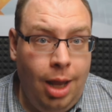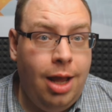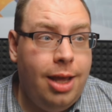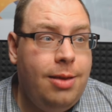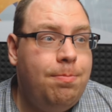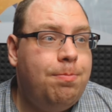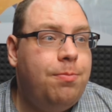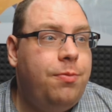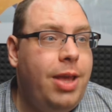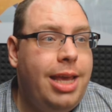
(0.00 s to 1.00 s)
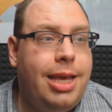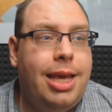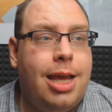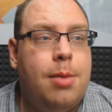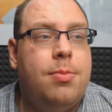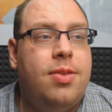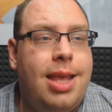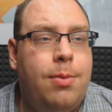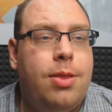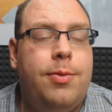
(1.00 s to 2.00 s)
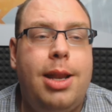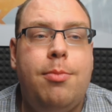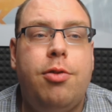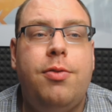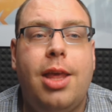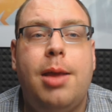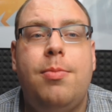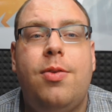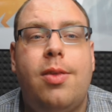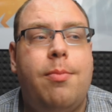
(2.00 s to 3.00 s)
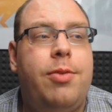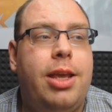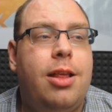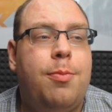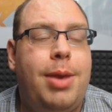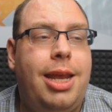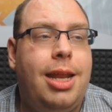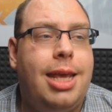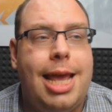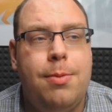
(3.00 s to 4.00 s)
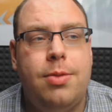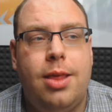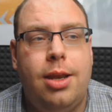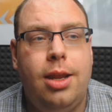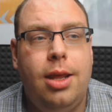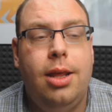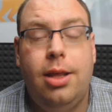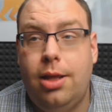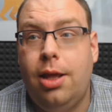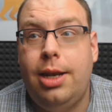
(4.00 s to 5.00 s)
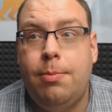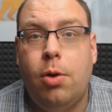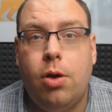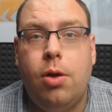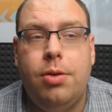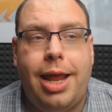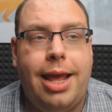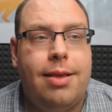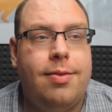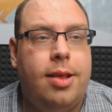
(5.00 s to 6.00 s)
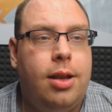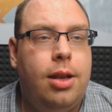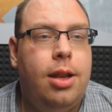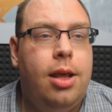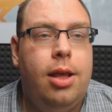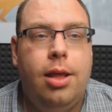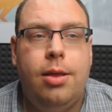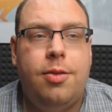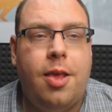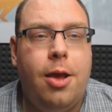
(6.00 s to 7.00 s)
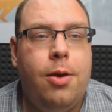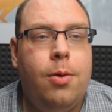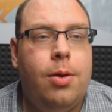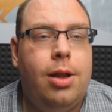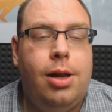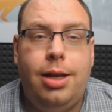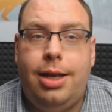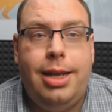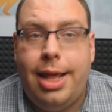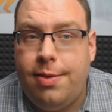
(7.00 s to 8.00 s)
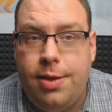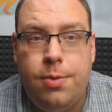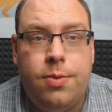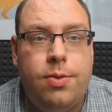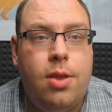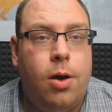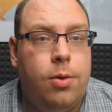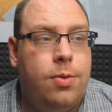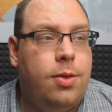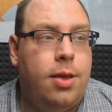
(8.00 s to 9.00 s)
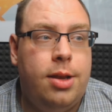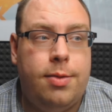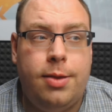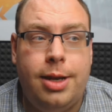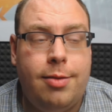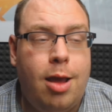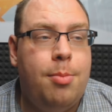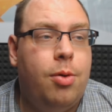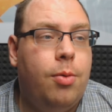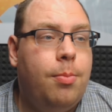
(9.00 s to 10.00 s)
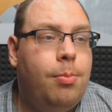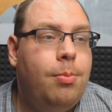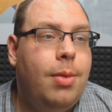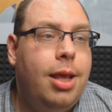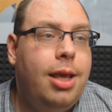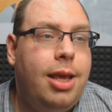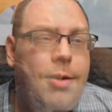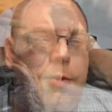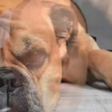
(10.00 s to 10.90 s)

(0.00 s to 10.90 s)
I think it comes down to the number of times something has been encountered, and in what context. So let's use dogs as an example. If